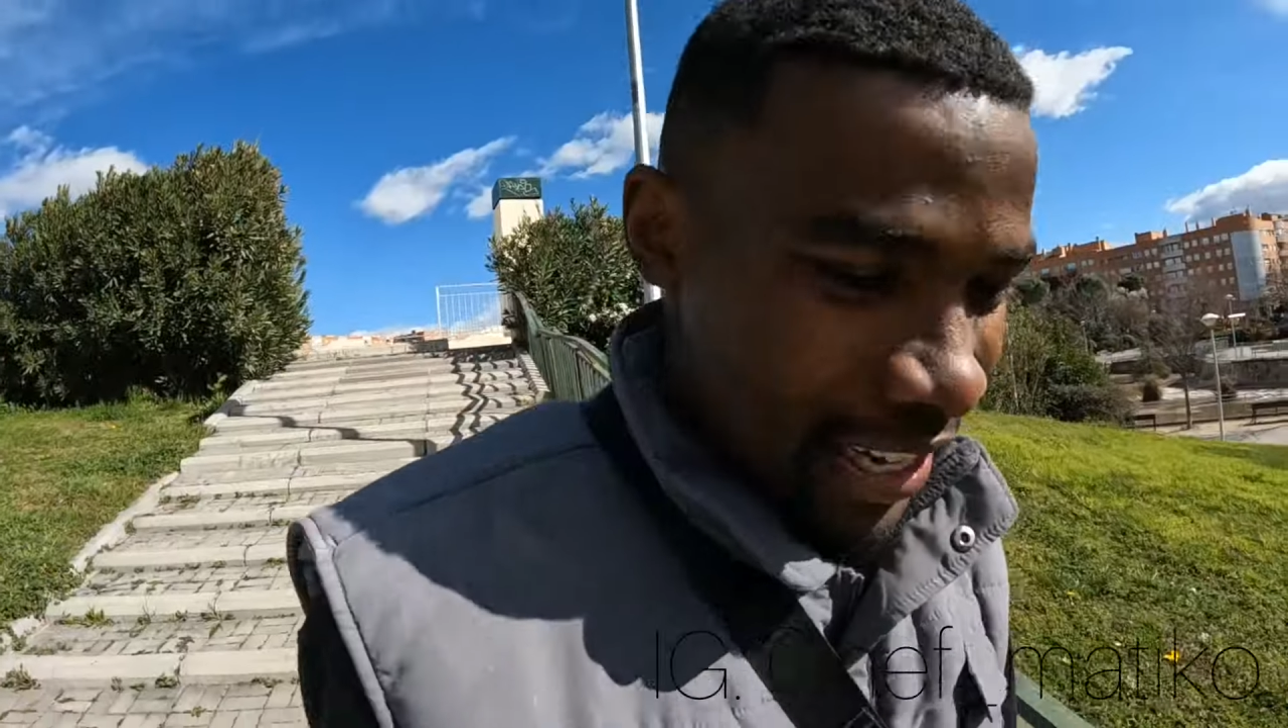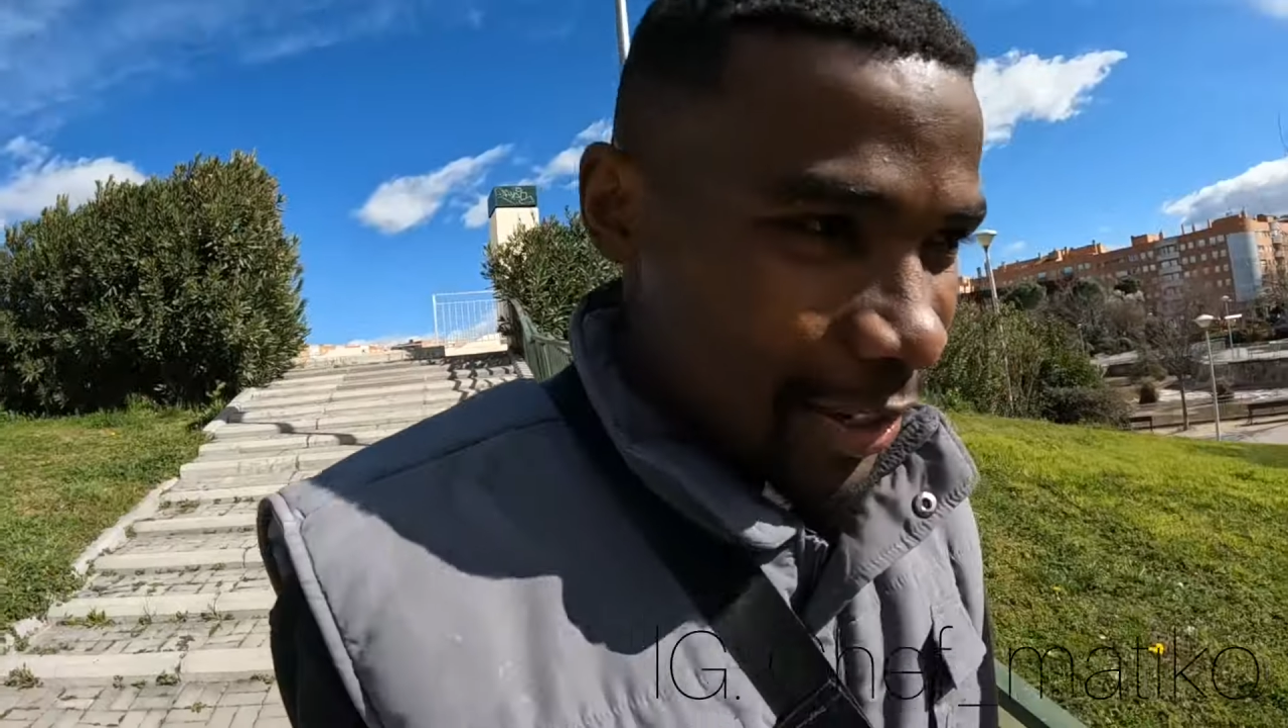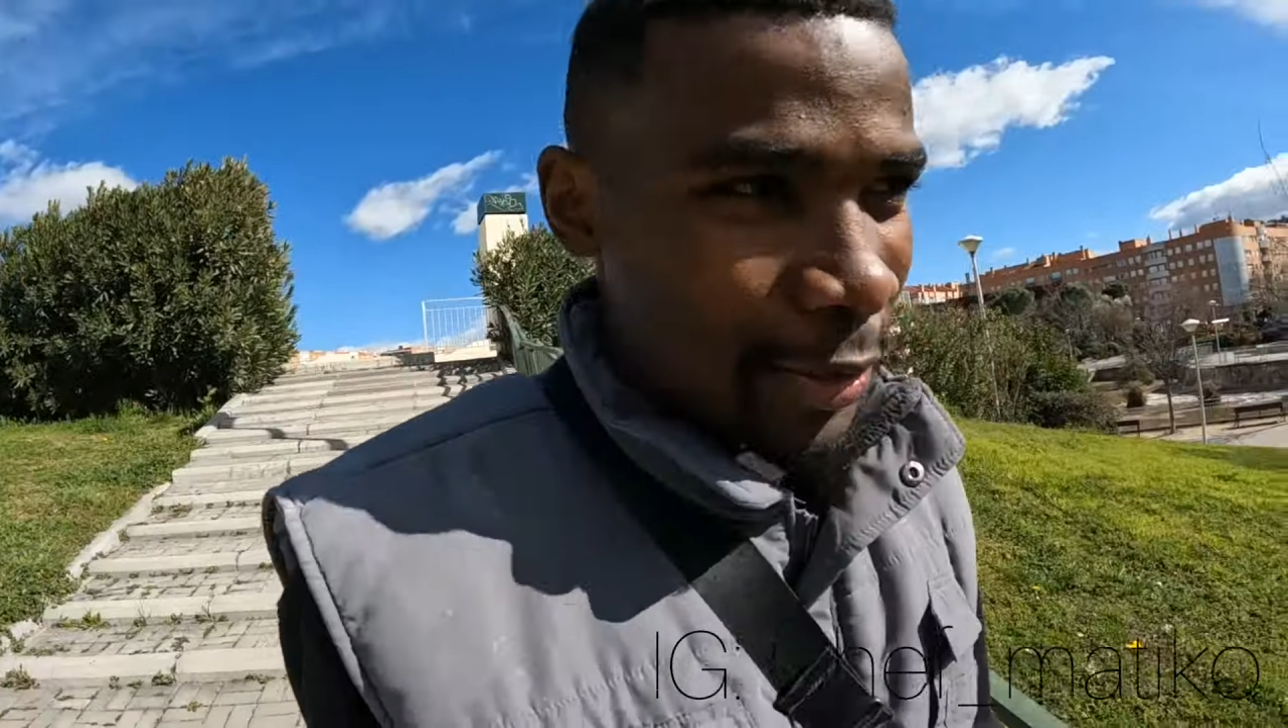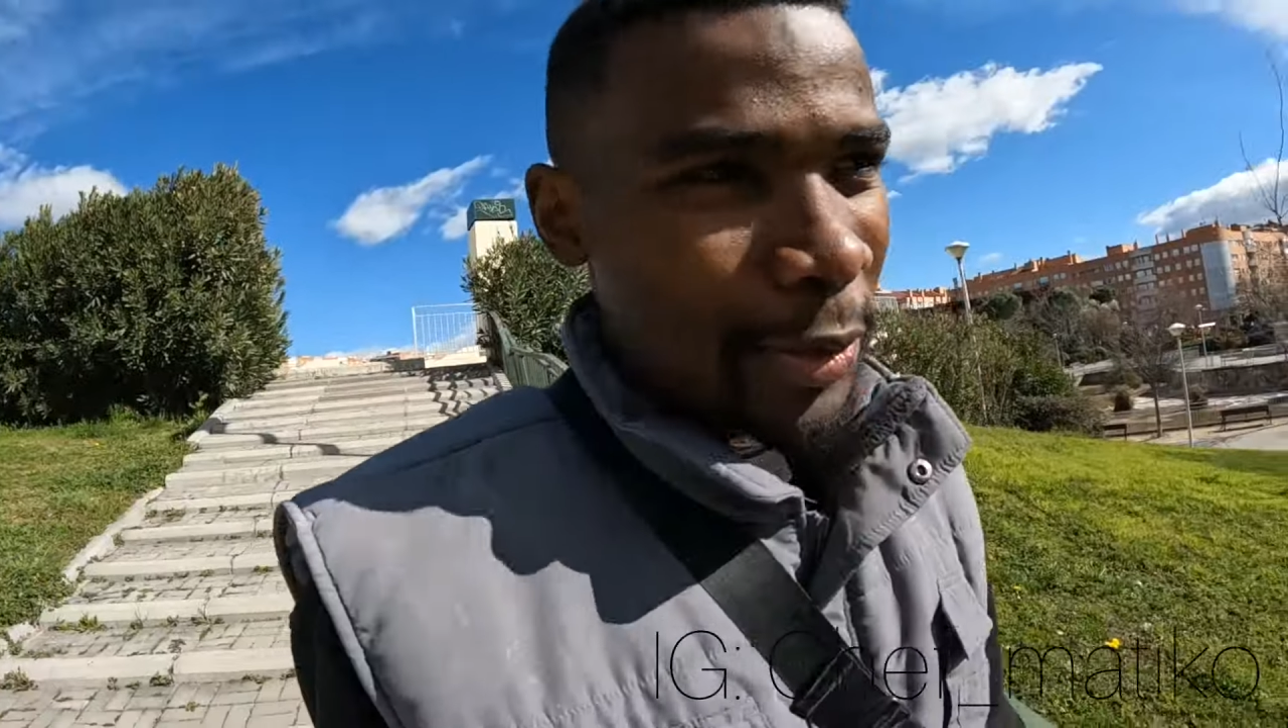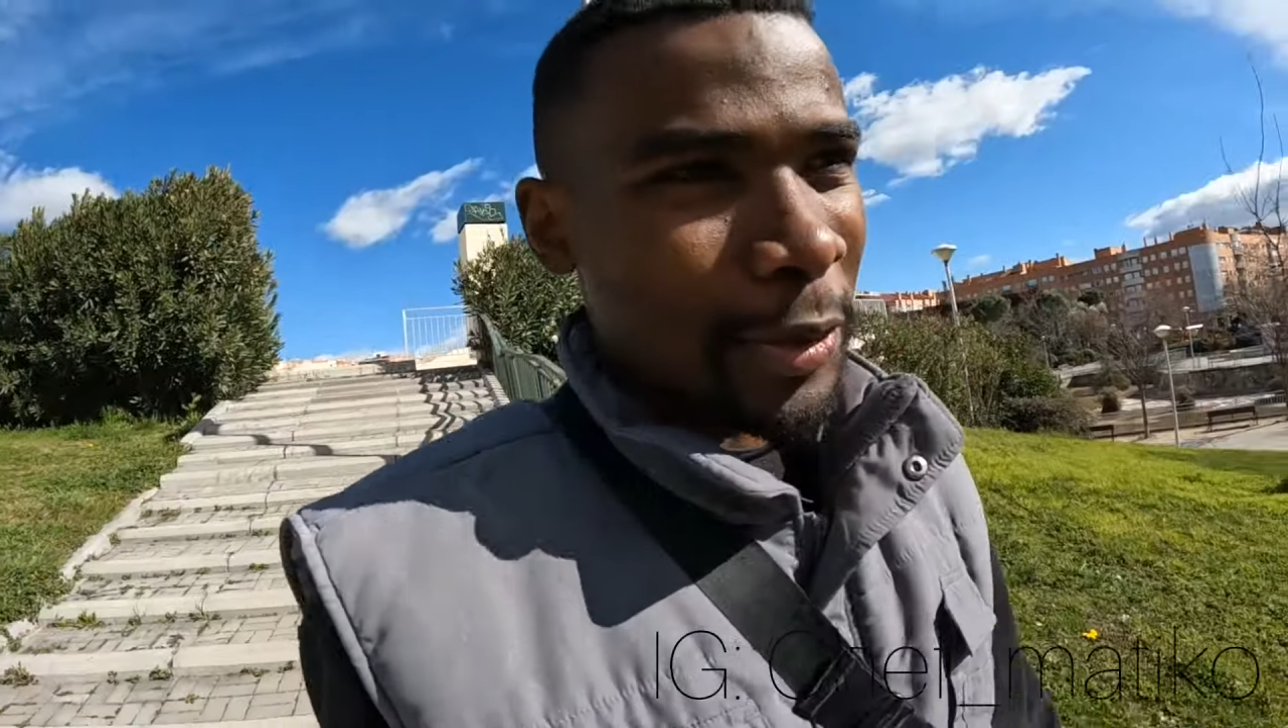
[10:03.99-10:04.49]

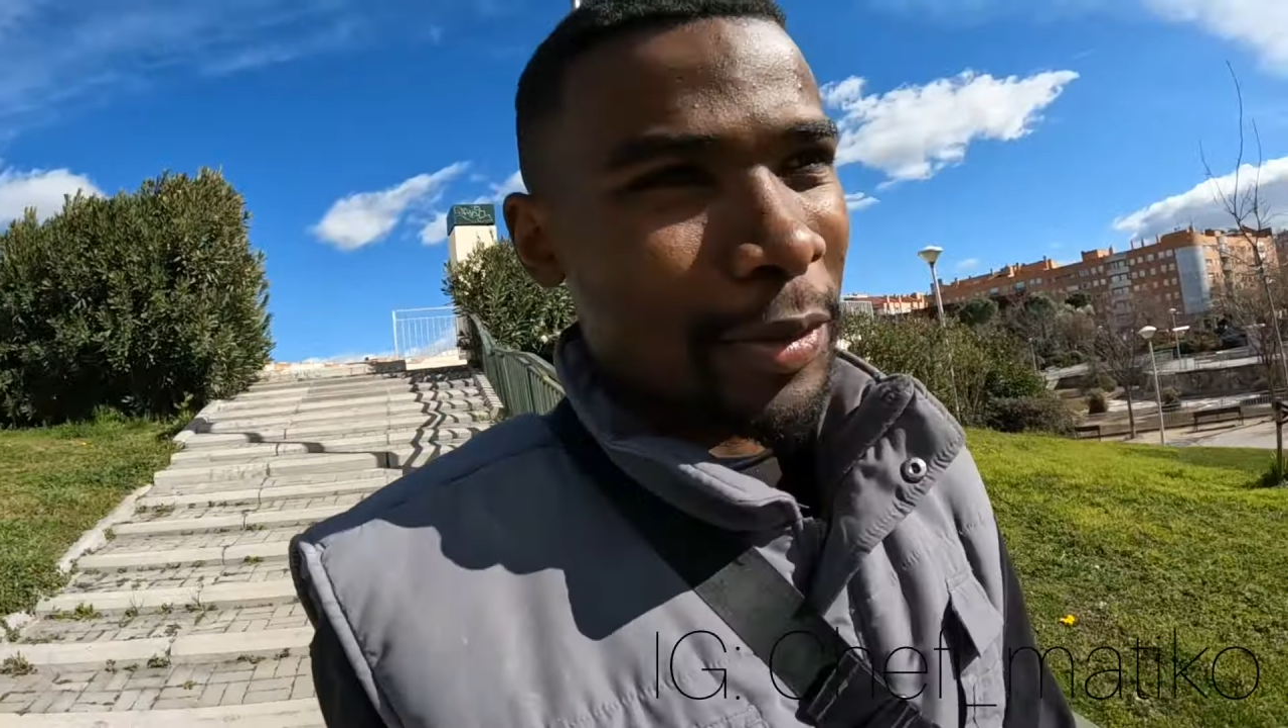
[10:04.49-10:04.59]
just to talk